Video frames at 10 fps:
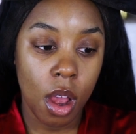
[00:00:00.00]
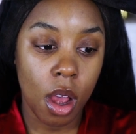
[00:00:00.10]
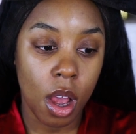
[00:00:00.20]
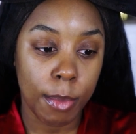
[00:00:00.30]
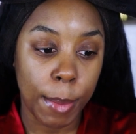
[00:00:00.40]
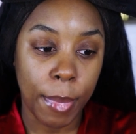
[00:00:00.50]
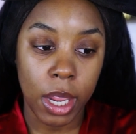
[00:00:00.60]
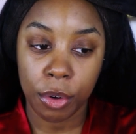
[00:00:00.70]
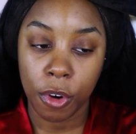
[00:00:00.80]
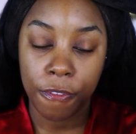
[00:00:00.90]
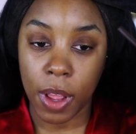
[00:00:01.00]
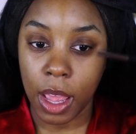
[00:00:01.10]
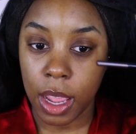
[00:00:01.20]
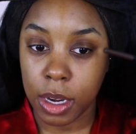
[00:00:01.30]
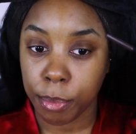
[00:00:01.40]
um, Micro
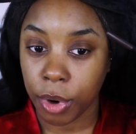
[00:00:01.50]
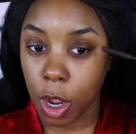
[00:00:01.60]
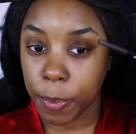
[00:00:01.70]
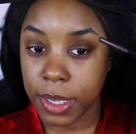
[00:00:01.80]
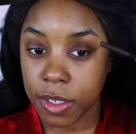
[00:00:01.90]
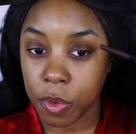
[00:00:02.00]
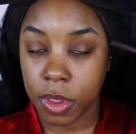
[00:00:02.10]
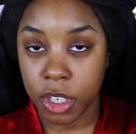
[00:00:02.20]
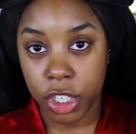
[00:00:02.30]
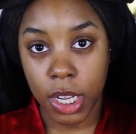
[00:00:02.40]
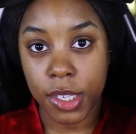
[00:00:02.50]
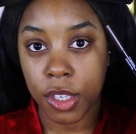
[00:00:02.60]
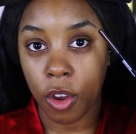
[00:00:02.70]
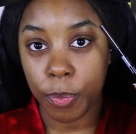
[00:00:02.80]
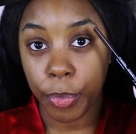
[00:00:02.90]
Fine Brow Pencil in the shade
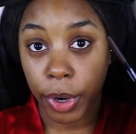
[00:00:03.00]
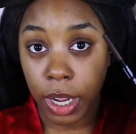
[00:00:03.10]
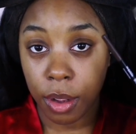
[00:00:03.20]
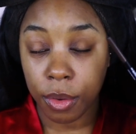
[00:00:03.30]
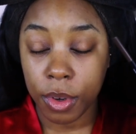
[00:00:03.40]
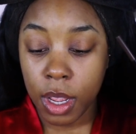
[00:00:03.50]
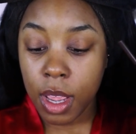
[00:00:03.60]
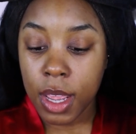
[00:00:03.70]
Soft Brown.